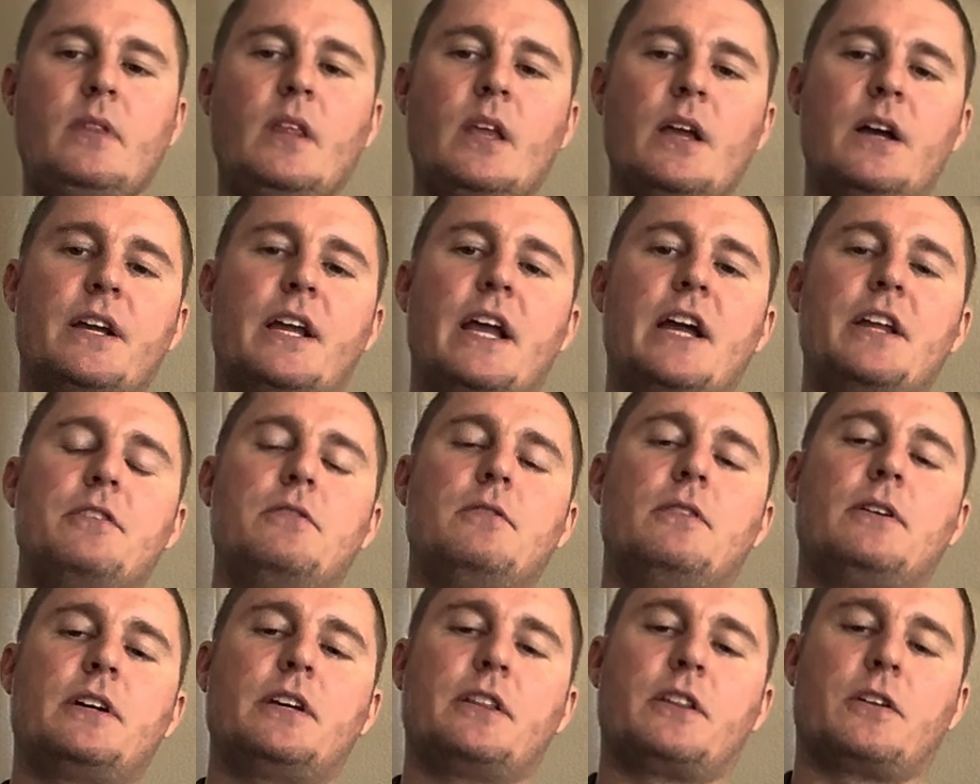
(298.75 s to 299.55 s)
Again, you
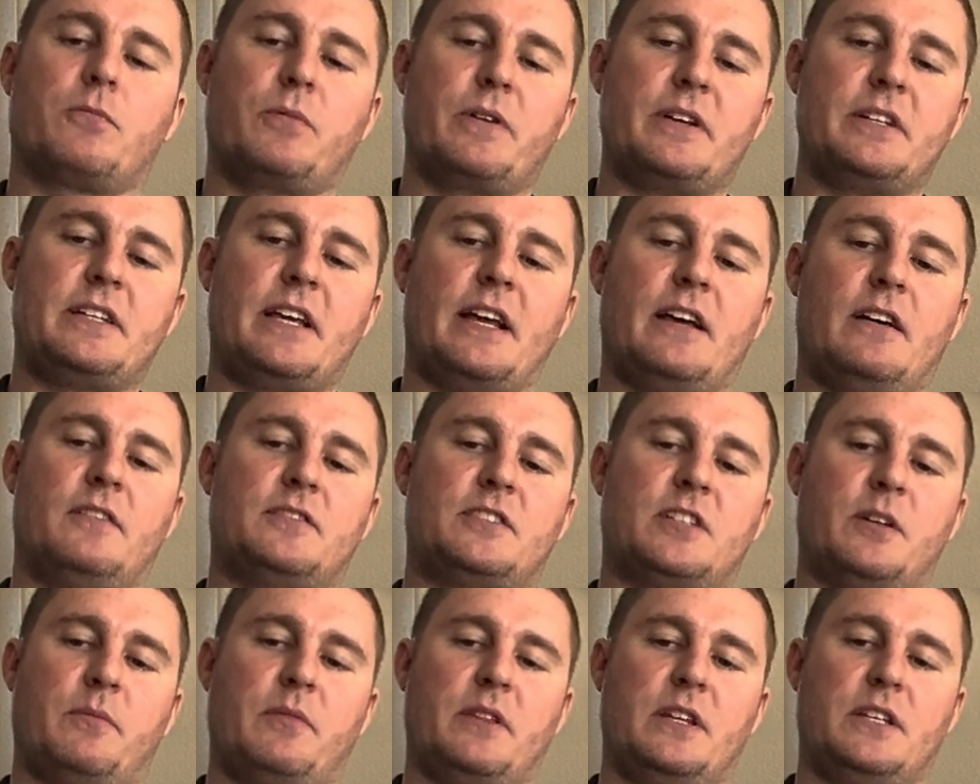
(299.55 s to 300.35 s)
look at the retail of
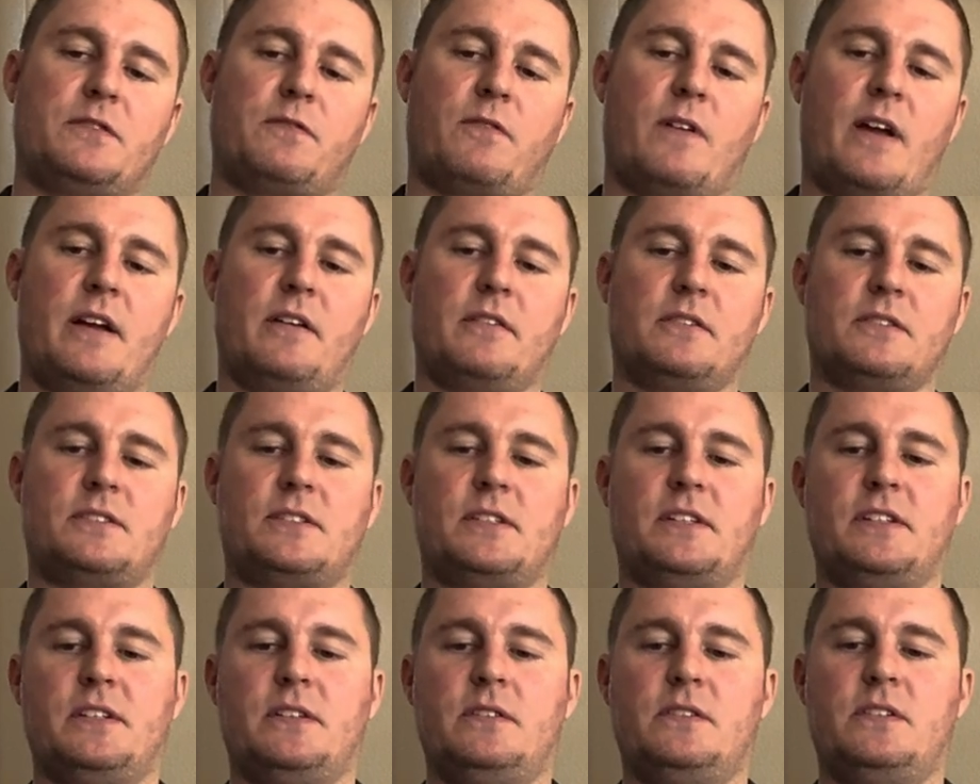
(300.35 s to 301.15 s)
some of these
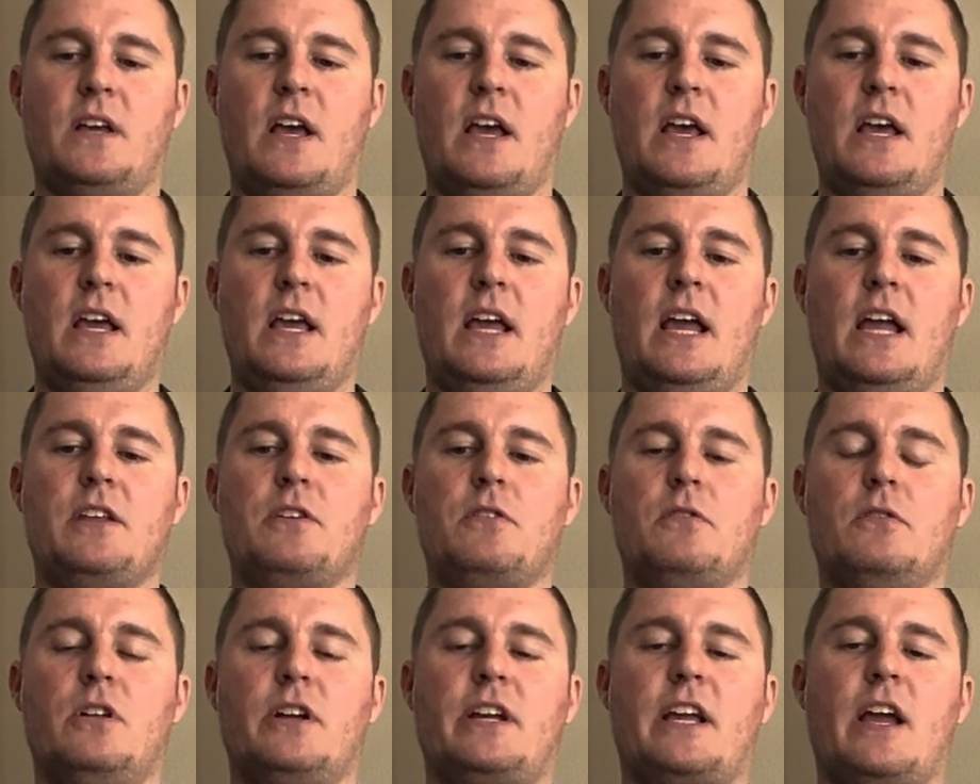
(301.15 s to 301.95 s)
fragrances and
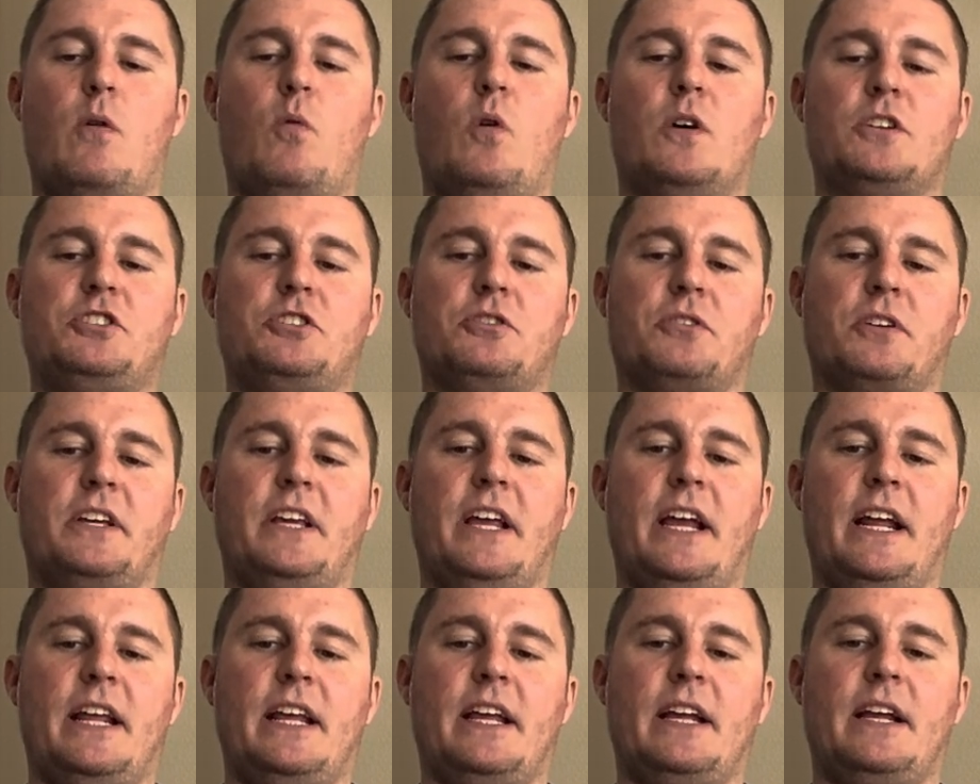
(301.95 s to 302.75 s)
you look at what you're
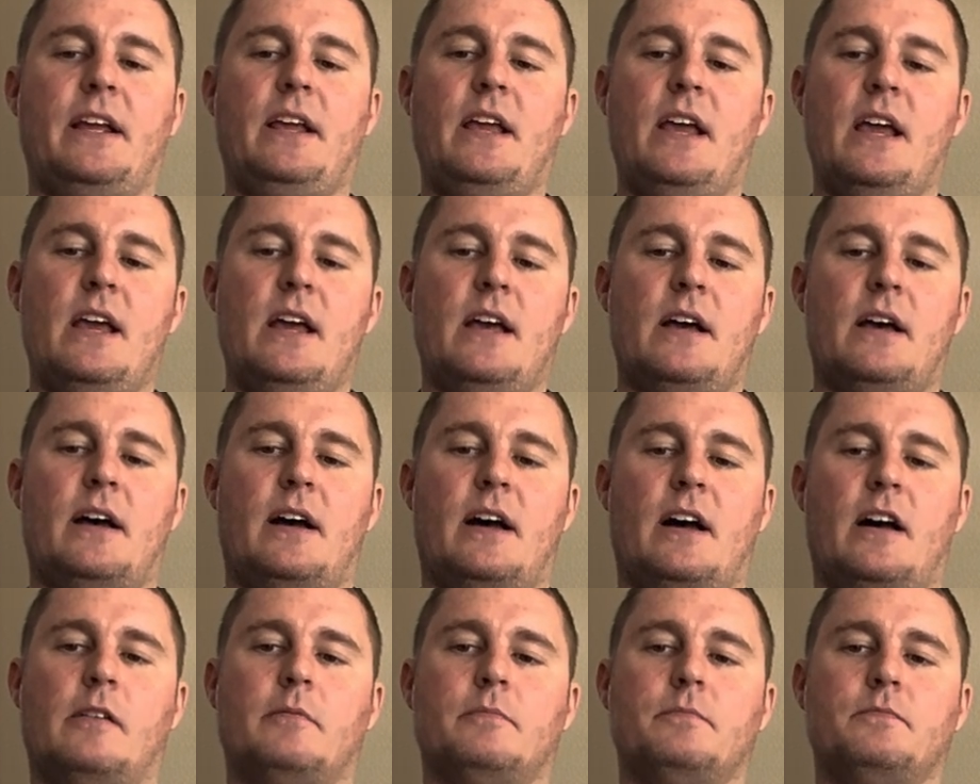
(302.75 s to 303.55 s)
getting.
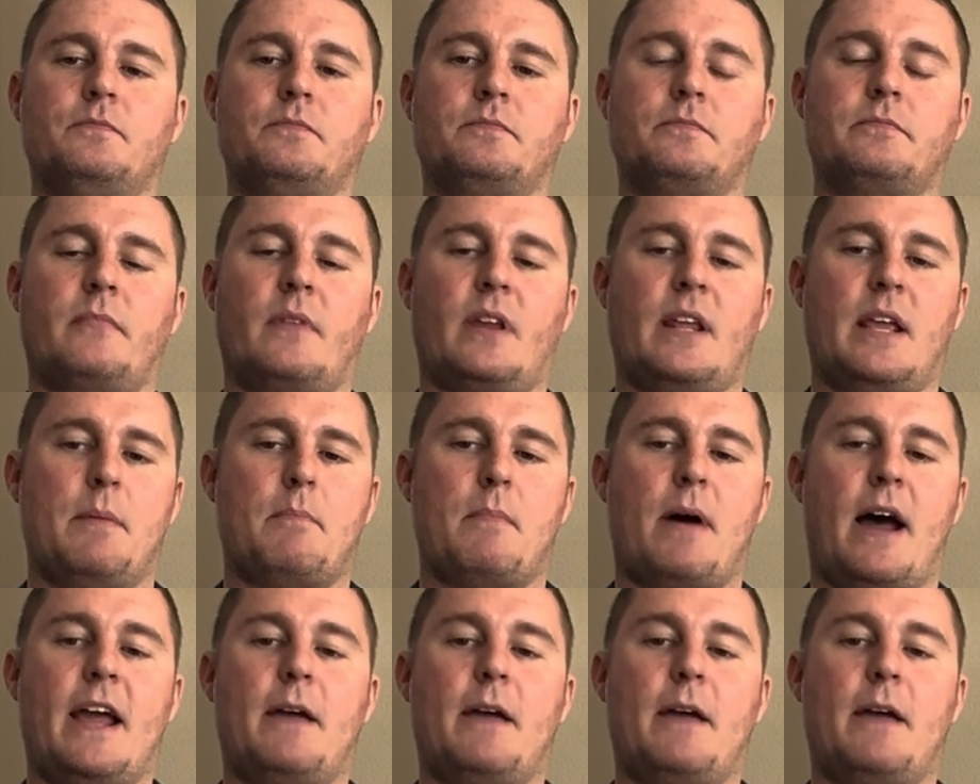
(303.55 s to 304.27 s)
In my